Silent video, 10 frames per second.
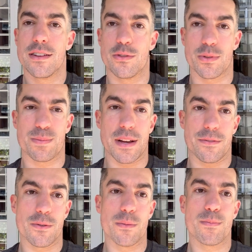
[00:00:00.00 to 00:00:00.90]
is
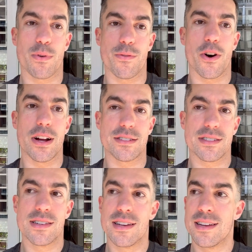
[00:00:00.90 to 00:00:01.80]
respectful provides
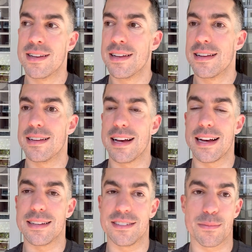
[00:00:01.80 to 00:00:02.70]

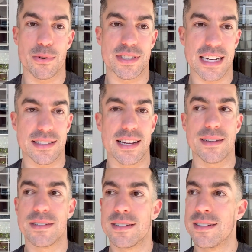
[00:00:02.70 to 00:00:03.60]
uh, he's a protector.